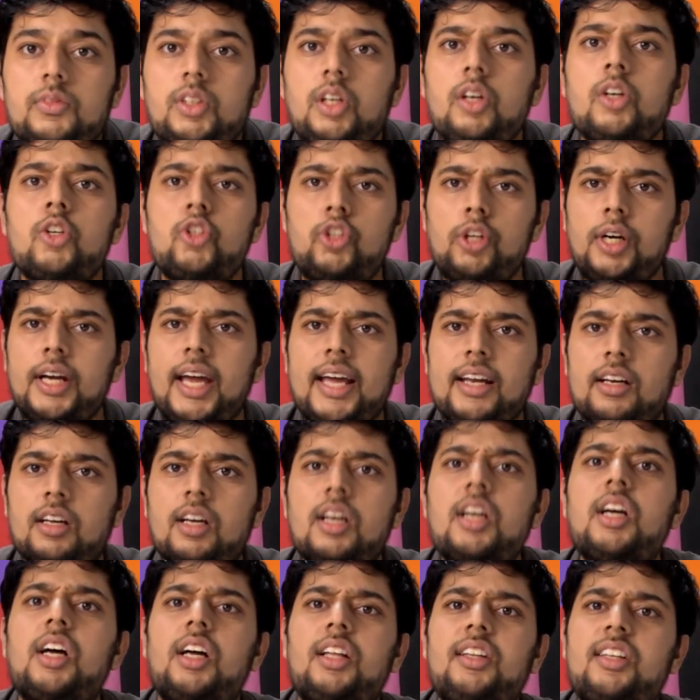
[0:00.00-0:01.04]
So again,
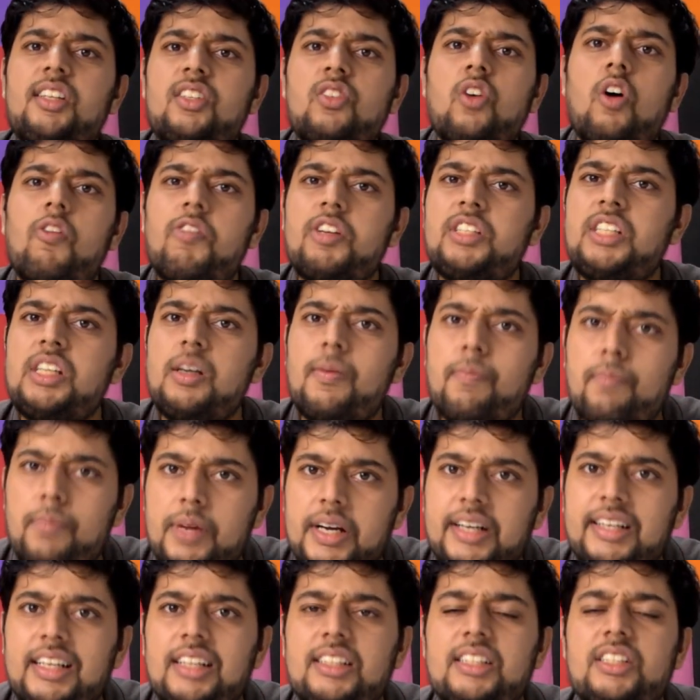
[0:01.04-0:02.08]
this is obviously a
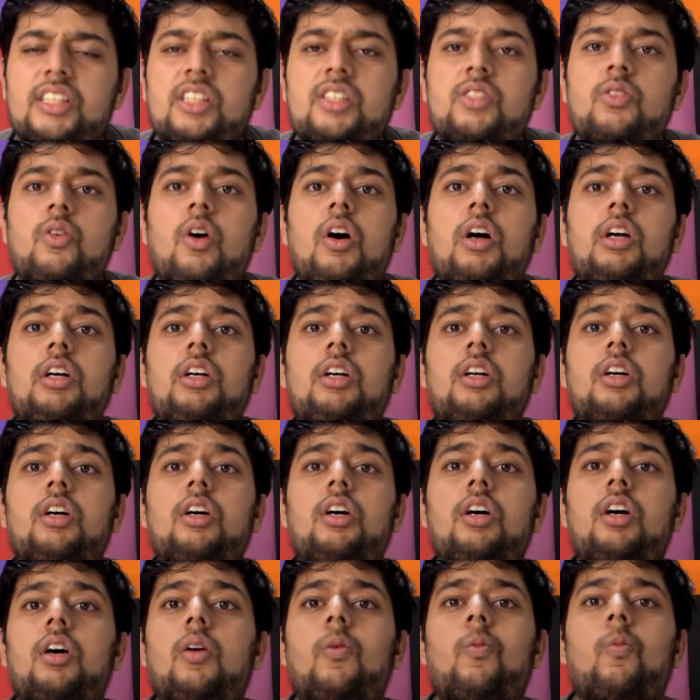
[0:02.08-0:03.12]
beta, this is not
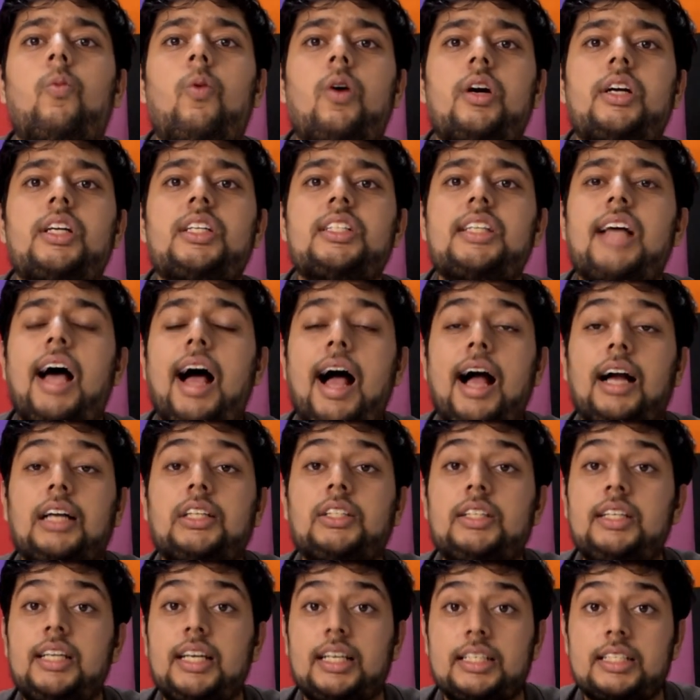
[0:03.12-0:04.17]
what is
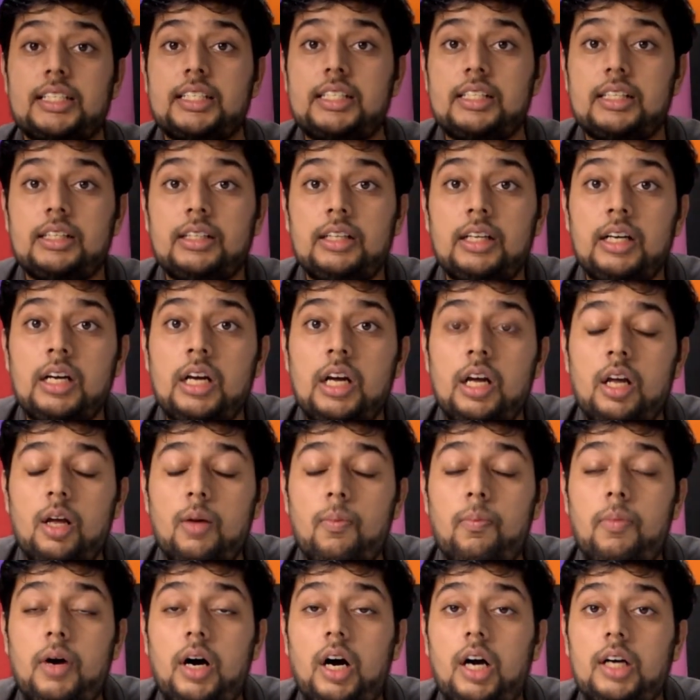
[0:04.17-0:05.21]
actually existent,
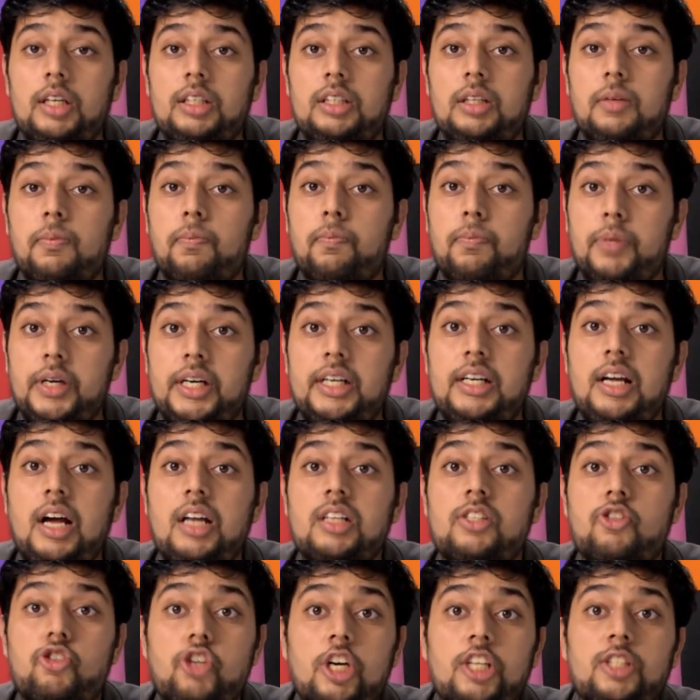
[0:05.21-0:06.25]
but the beta
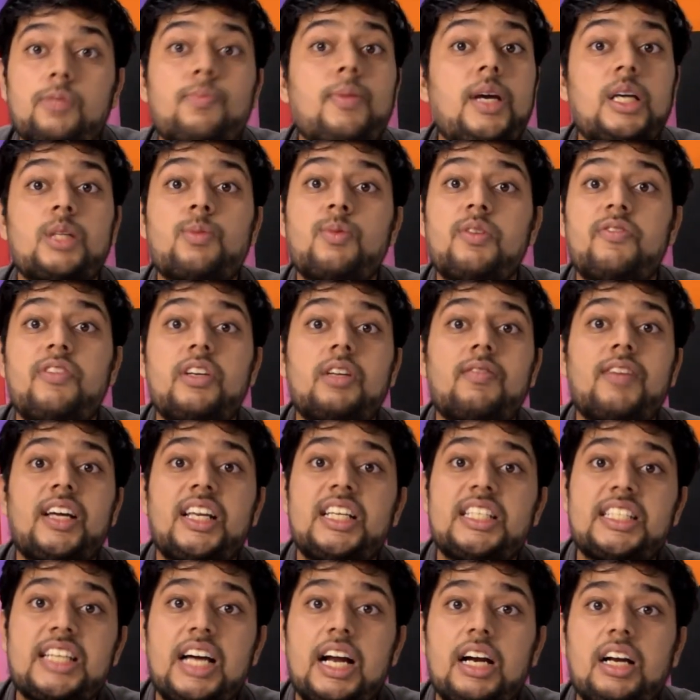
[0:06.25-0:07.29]
just makes me feel very
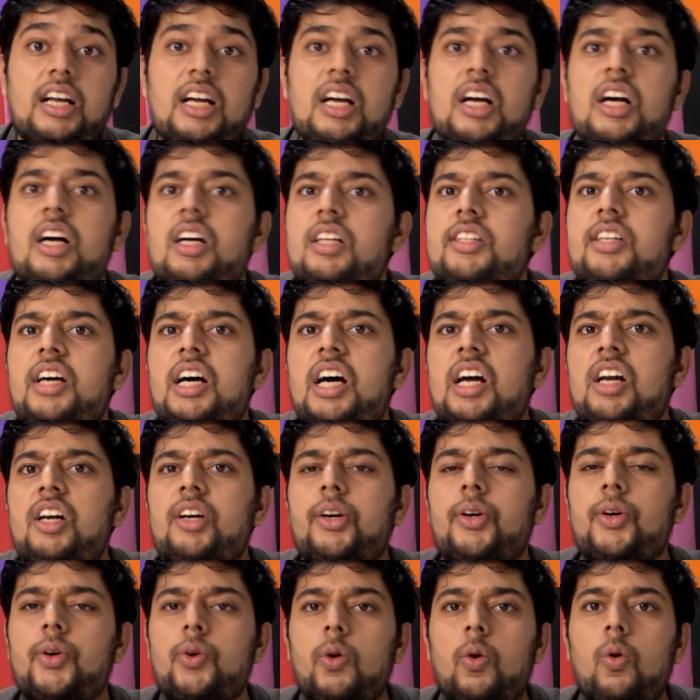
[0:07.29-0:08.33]
sad. There are
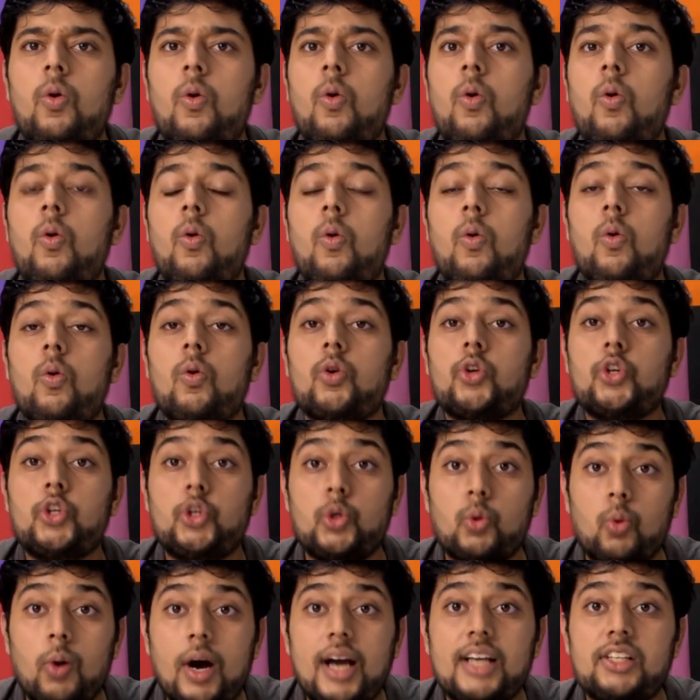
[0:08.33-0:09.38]
no
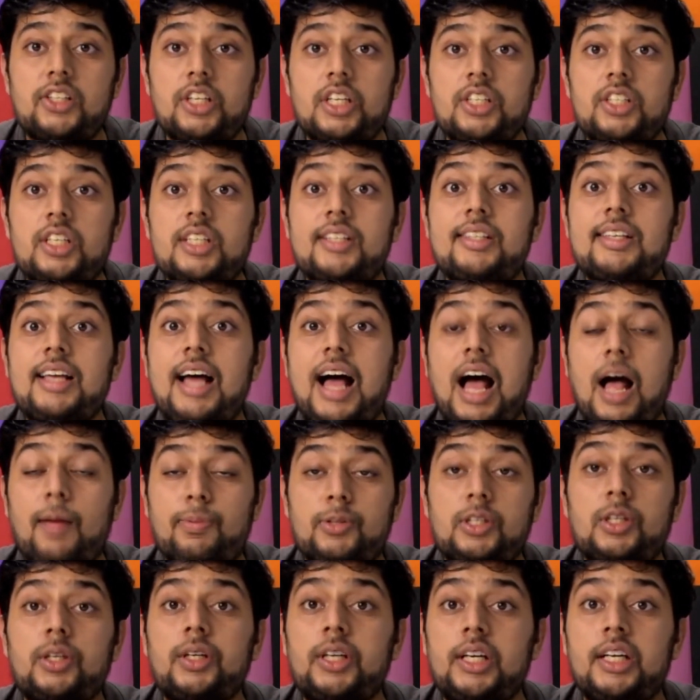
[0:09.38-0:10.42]
UI changes,
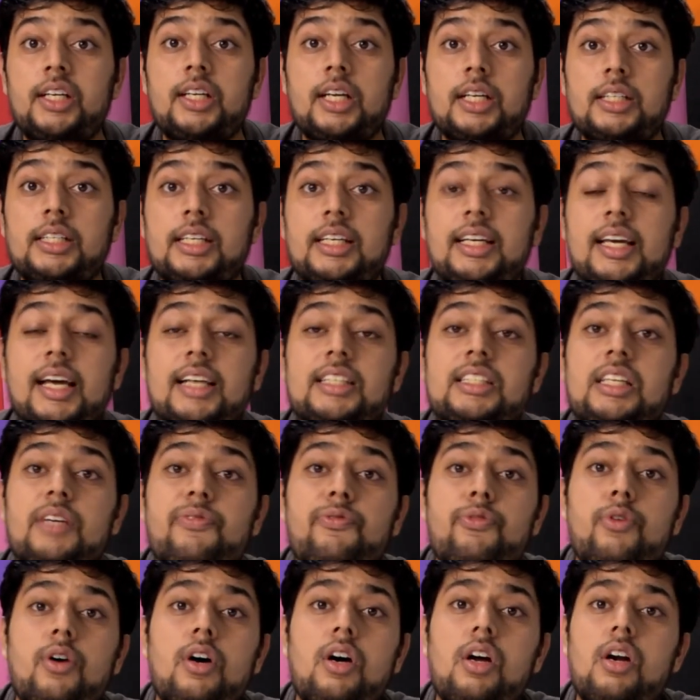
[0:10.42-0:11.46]
absolutely nothing, except
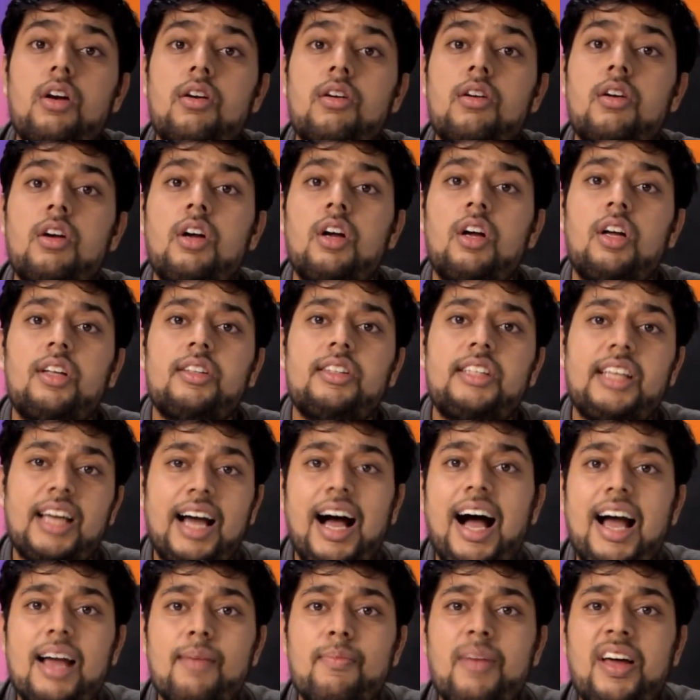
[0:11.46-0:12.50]
for the
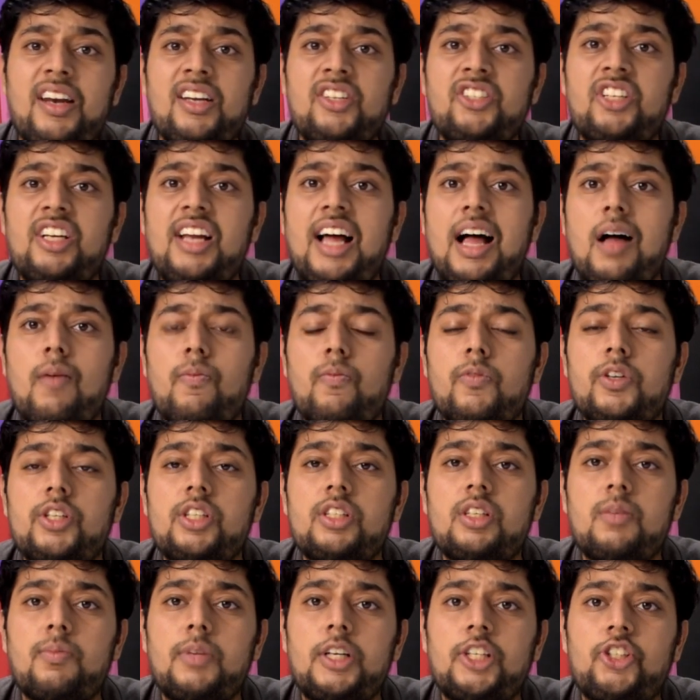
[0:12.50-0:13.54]
iManager app, which is
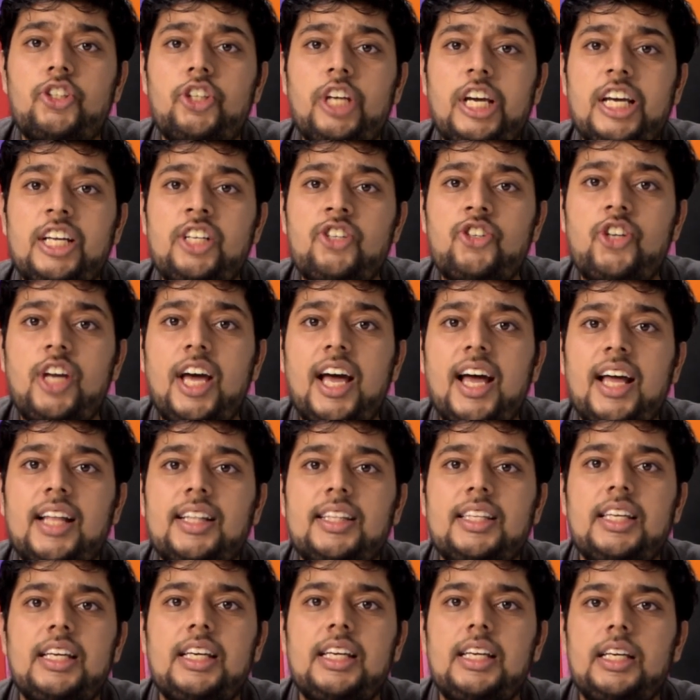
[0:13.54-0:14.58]
a bit changed, and
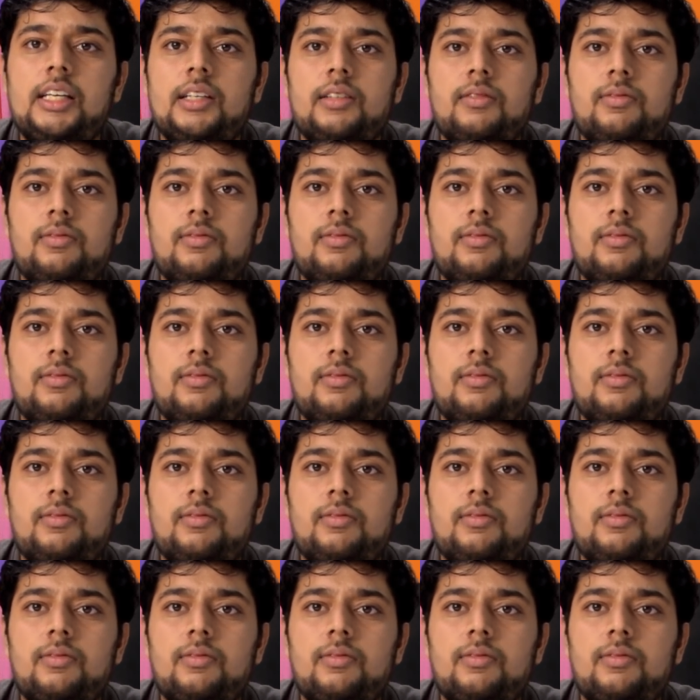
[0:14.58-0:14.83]
the